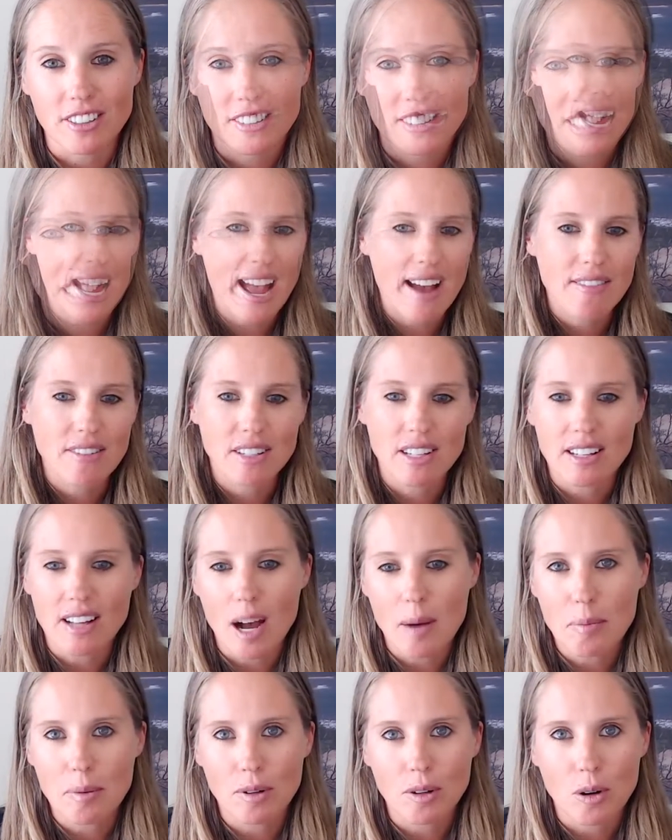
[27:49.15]
I have
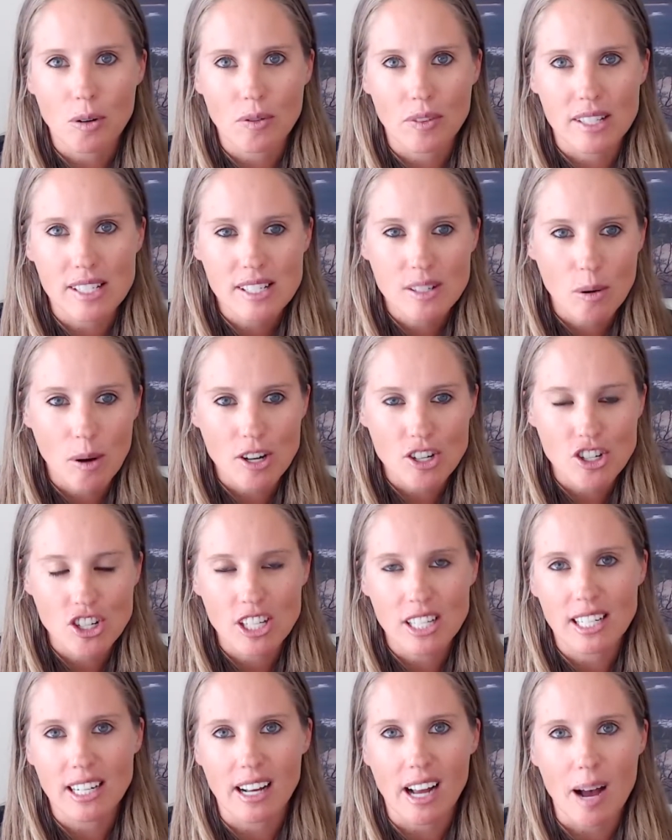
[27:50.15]
this question
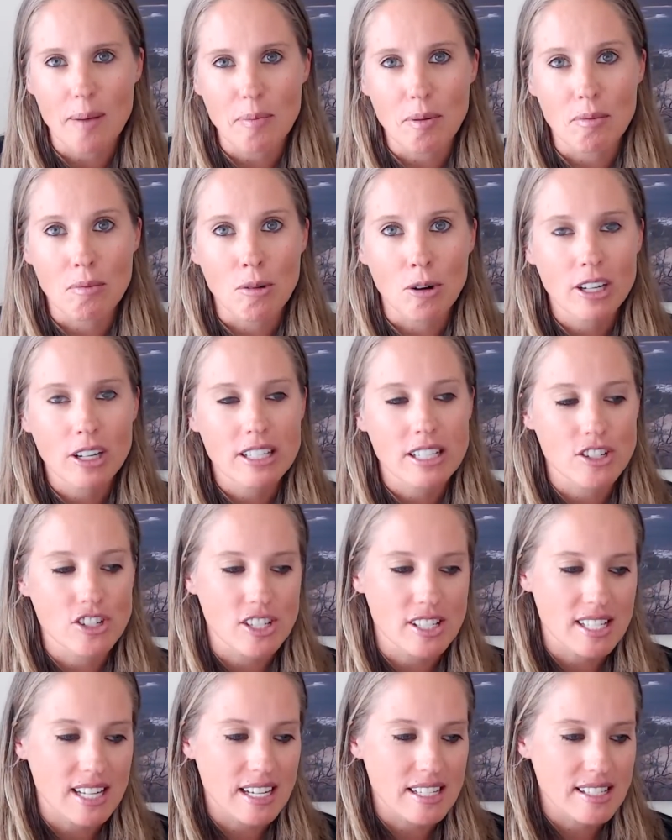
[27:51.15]
and a couple more to
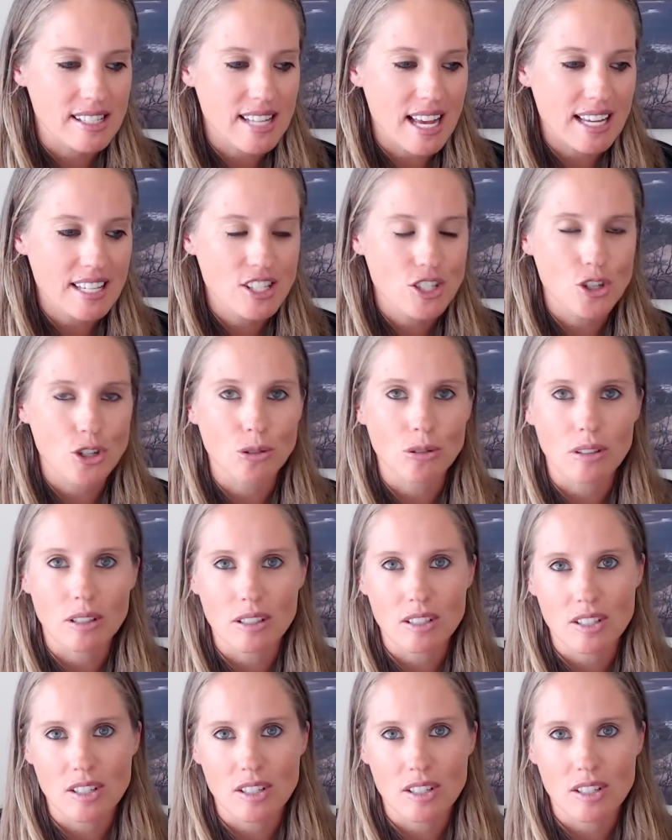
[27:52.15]
just assess your